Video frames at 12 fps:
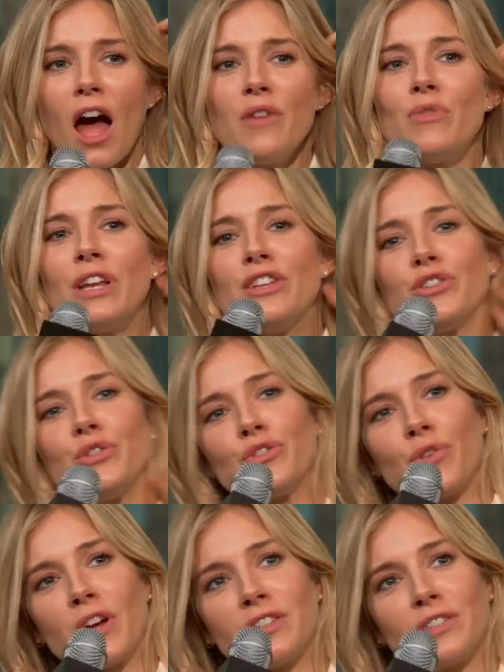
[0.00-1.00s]
I really do
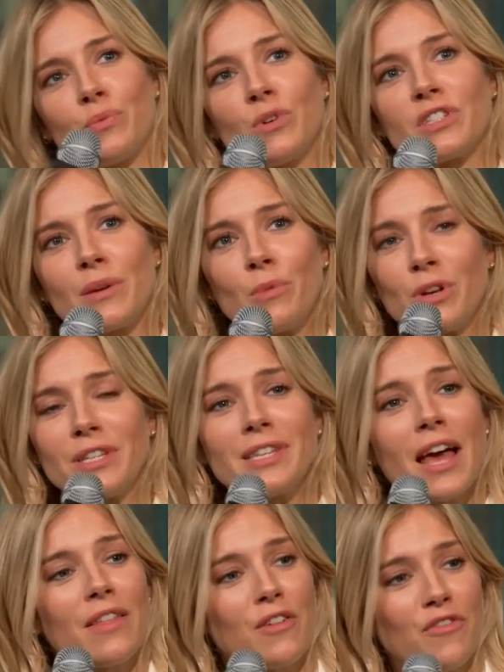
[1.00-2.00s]
trust, once I'm on a
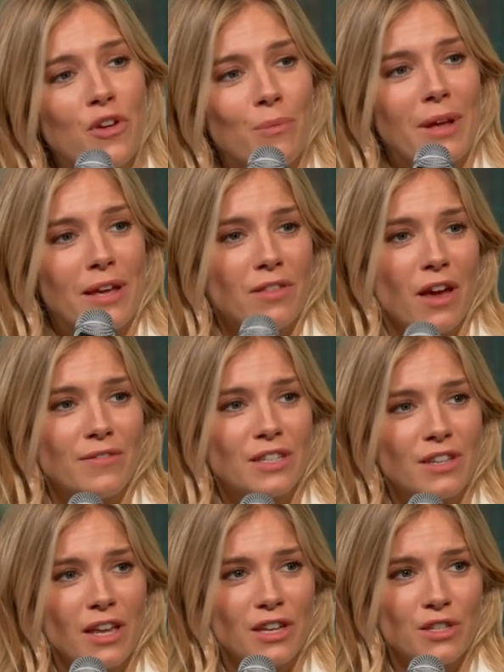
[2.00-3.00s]
set, the filmmaker that I've
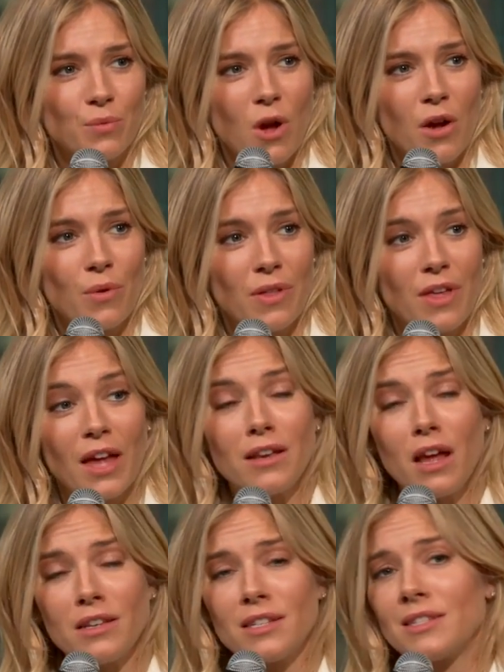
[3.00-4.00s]
decided to work with,
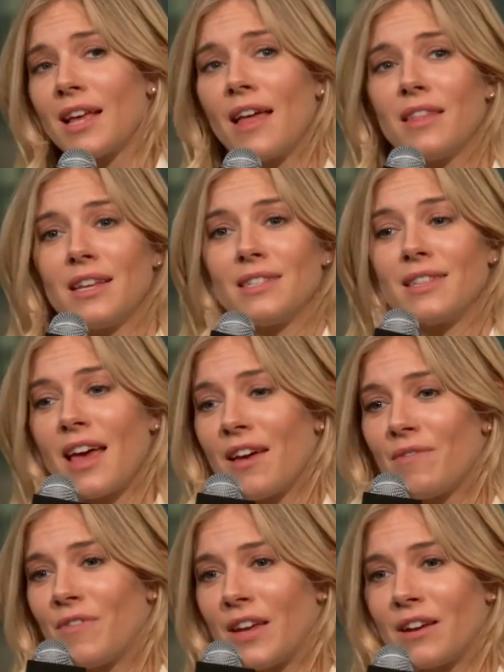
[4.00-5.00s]
and understand that it's
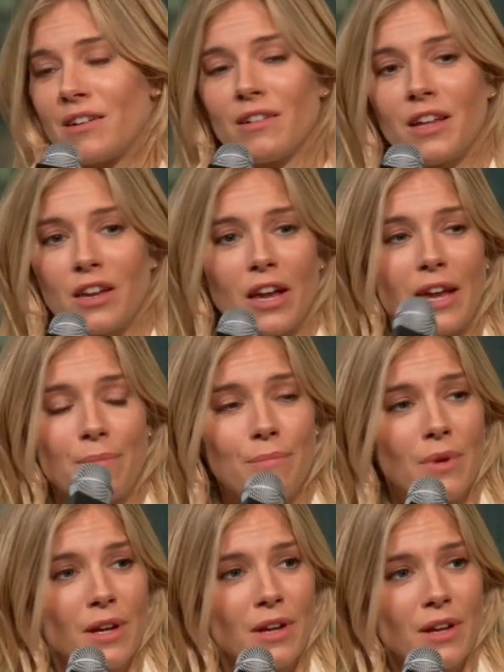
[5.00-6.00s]
their vehicle, and I
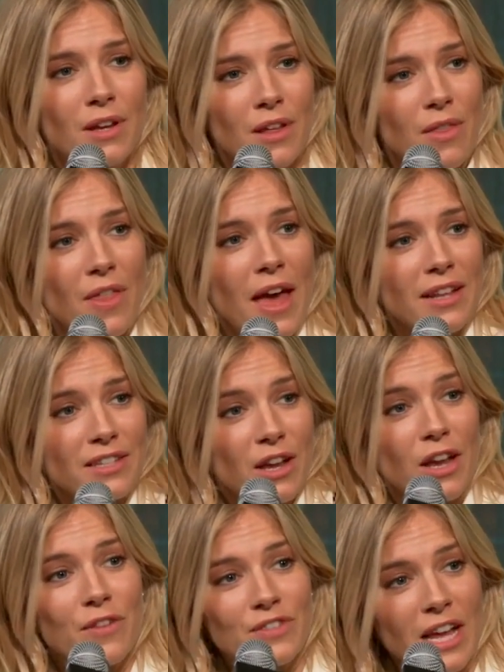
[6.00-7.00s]
am there to
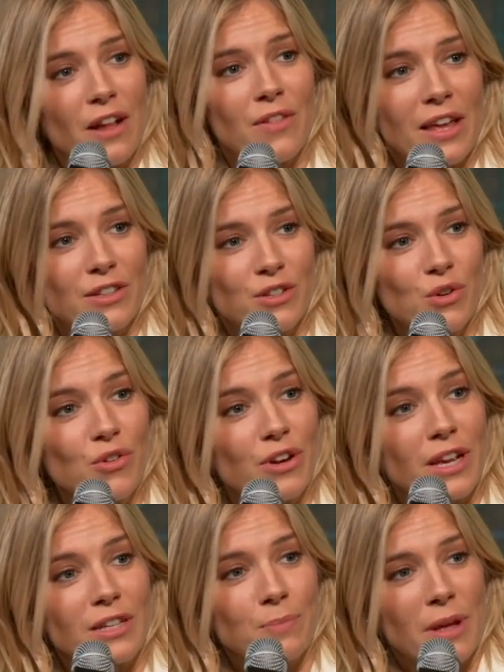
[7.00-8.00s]
kind of tell their
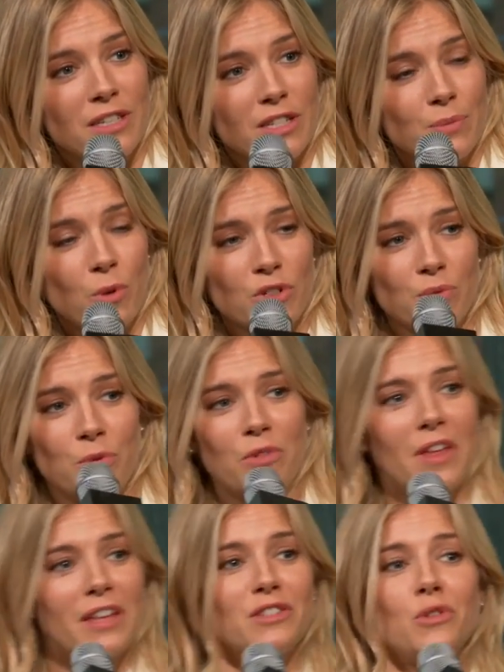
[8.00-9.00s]
story as best as possible.
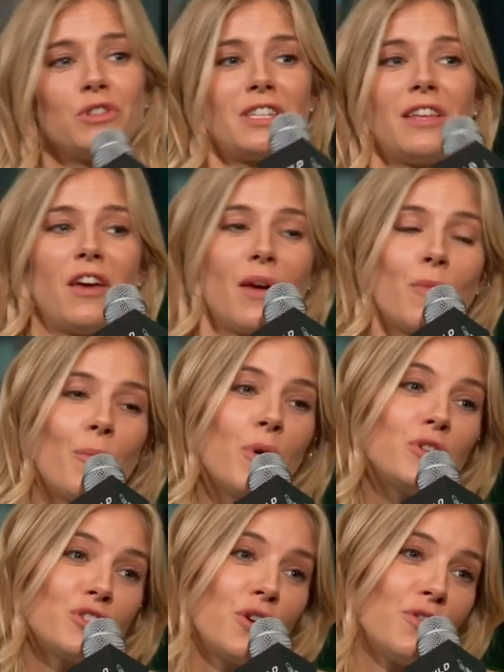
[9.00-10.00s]
That's not to say that I'm a
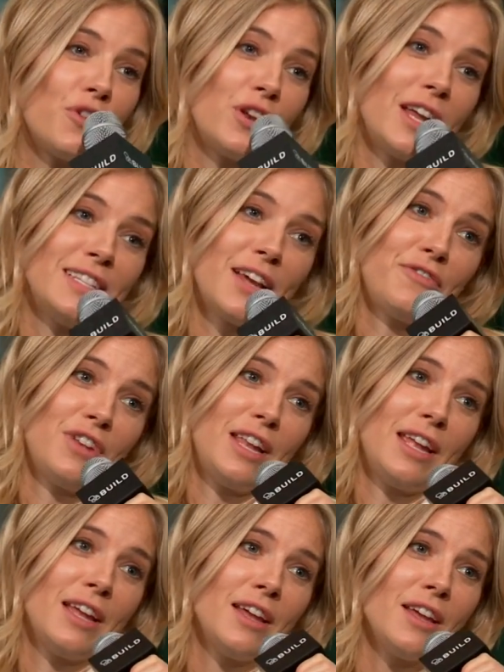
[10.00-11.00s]
pushover, and I
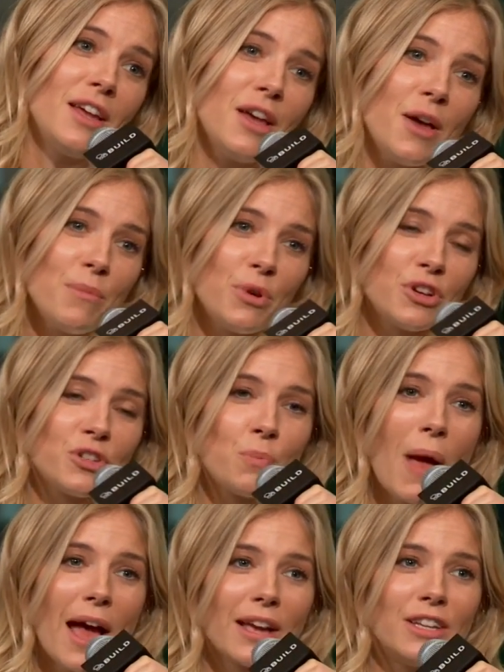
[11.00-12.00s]
definitely push back.